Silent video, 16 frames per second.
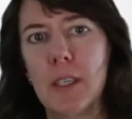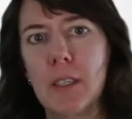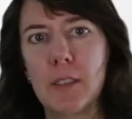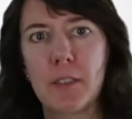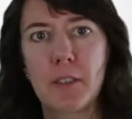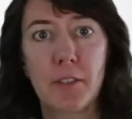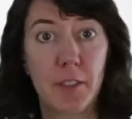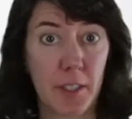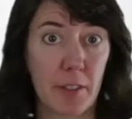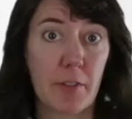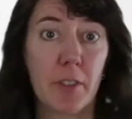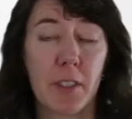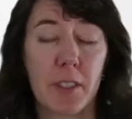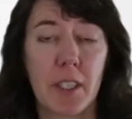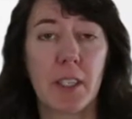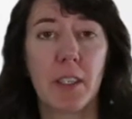is
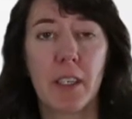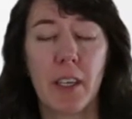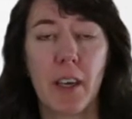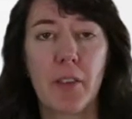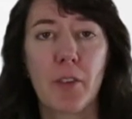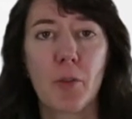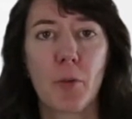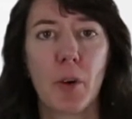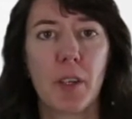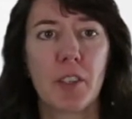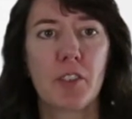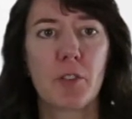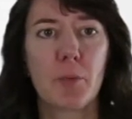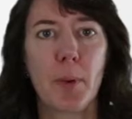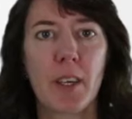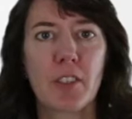different than the other one
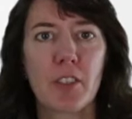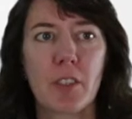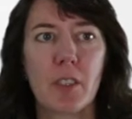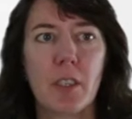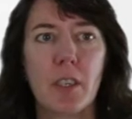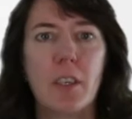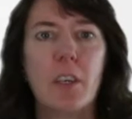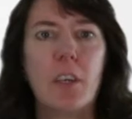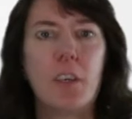especially,